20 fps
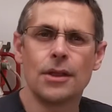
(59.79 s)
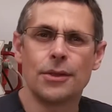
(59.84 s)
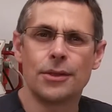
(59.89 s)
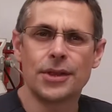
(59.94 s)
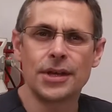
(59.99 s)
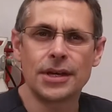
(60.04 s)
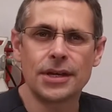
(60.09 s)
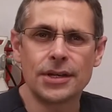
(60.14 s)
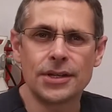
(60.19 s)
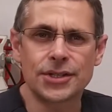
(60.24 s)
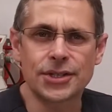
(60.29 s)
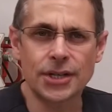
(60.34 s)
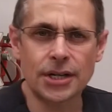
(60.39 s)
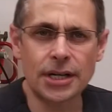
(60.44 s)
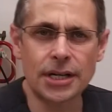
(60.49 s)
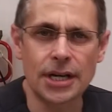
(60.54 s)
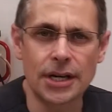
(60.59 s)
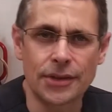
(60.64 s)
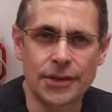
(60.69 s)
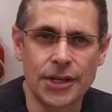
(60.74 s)
The
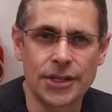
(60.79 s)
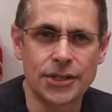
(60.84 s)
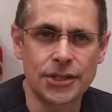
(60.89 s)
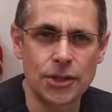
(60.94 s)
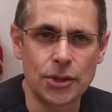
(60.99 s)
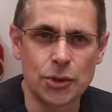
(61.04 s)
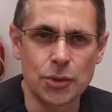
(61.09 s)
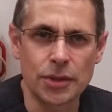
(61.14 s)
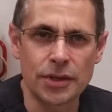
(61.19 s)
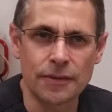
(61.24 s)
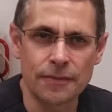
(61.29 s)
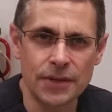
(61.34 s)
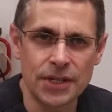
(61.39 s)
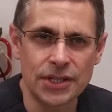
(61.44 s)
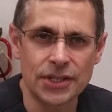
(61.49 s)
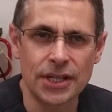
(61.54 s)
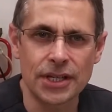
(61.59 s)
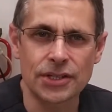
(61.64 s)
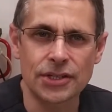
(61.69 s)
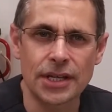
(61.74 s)
circuit that's used with the
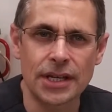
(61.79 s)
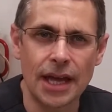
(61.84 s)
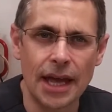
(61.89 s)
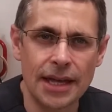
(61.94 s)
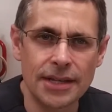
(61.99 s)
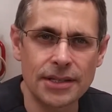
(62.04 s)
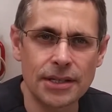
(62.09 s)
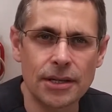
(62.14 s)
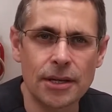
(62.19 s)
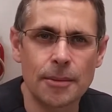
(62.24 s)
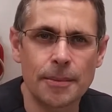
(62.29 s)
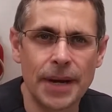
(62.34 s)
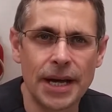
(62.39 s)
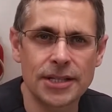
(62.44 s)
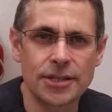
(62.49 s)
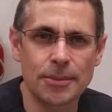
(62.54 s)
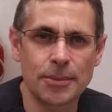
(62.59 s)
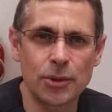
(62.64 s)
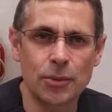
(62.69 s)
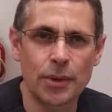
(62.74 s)
V60 isn't
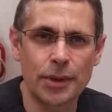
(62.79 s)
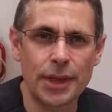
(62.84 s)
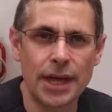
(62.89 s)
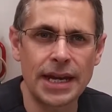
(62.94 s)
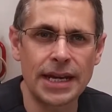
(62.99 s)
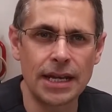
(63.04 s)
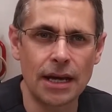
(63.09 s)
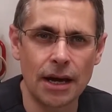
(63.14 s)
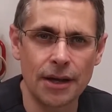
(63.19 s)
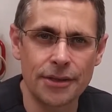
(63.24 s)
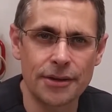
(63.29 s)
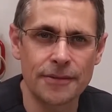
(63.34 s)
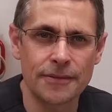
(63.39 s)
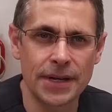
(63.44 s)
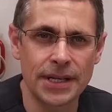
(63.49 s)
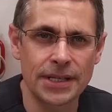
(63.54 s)
compatible with any other